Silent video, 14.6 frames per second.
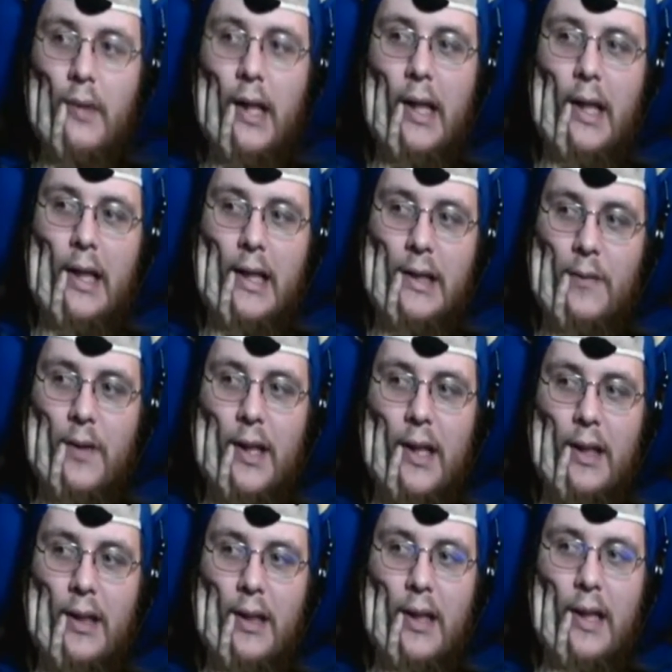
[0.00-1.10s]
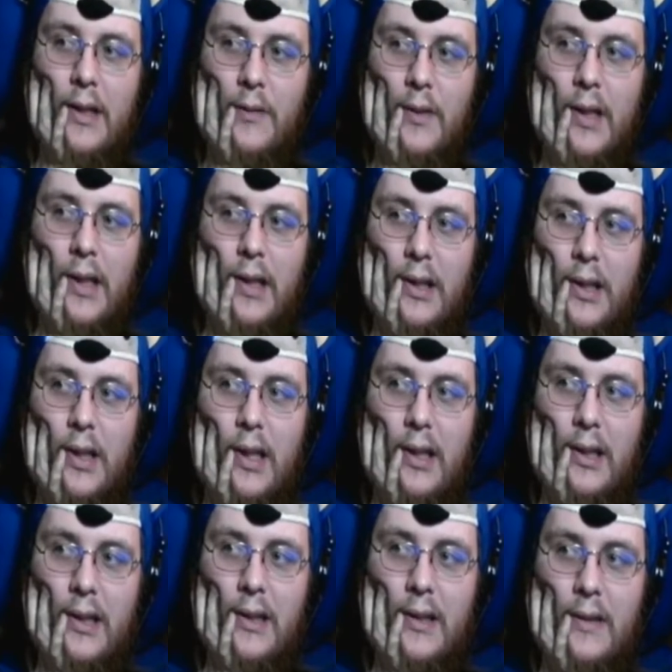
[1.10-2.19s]
I think that's the last one on the
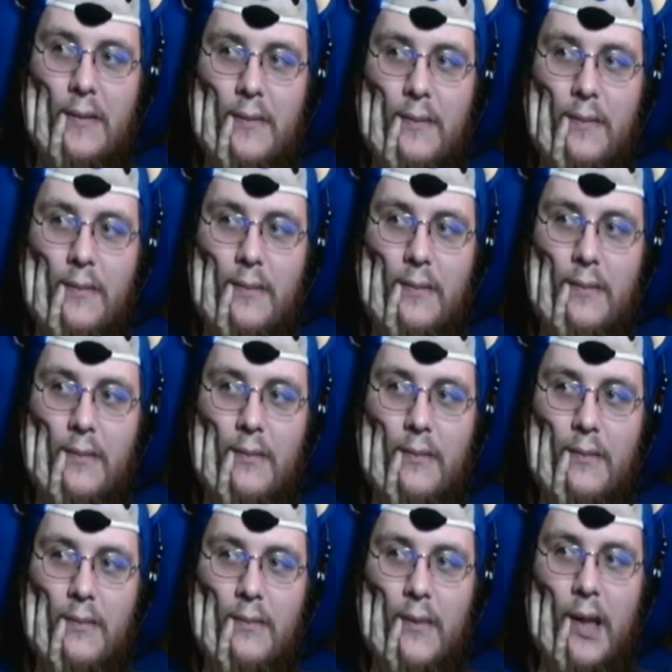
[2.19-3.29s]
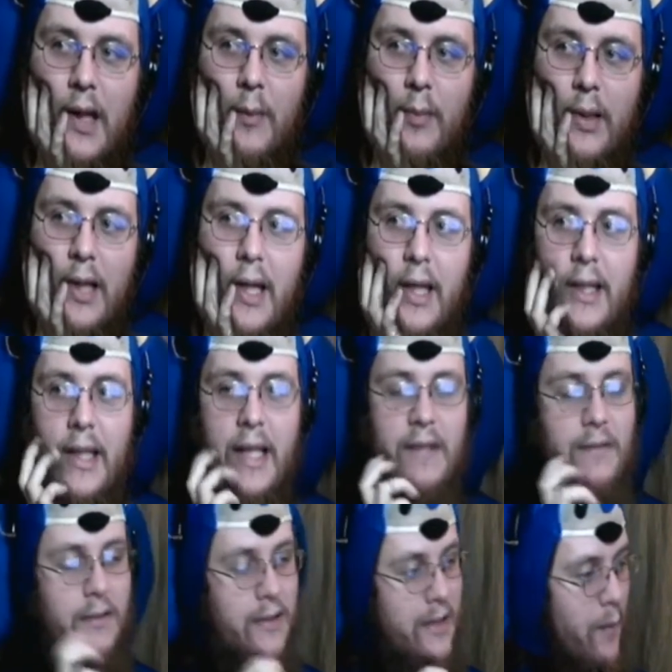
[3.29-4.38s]
Genesis. Hi BA, thanks
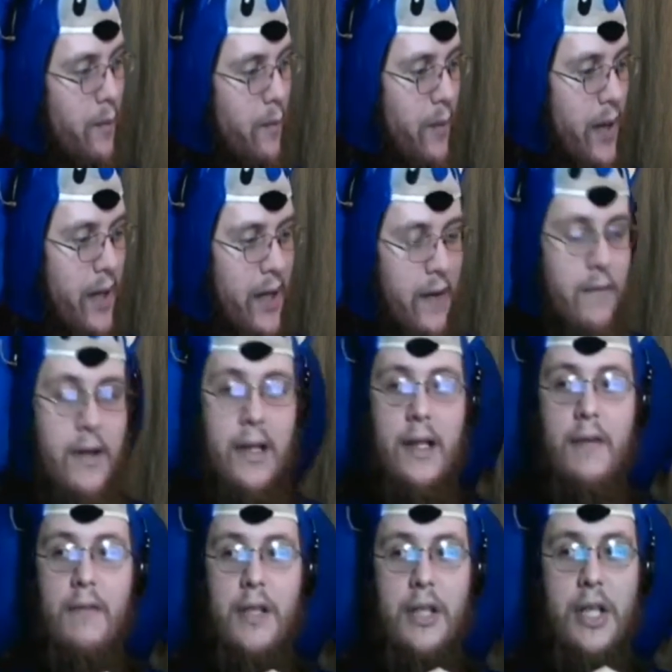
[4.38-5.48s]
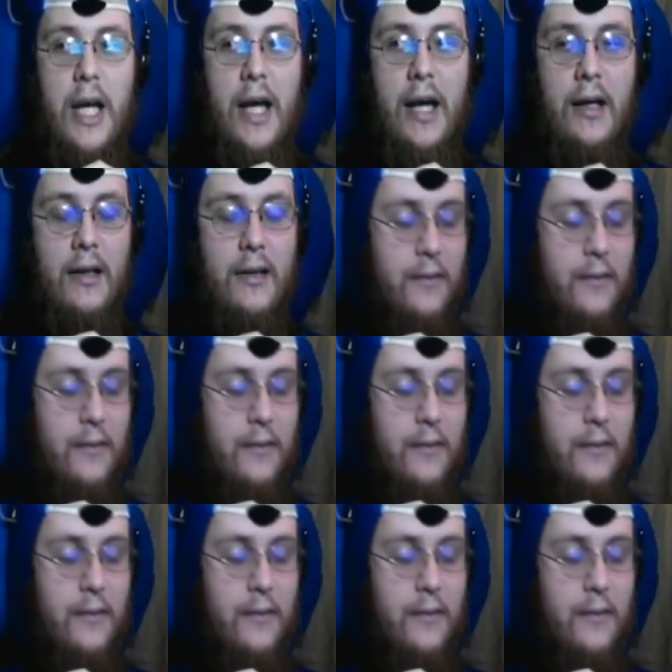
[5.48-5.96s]
for stopping by, having a lovely chat.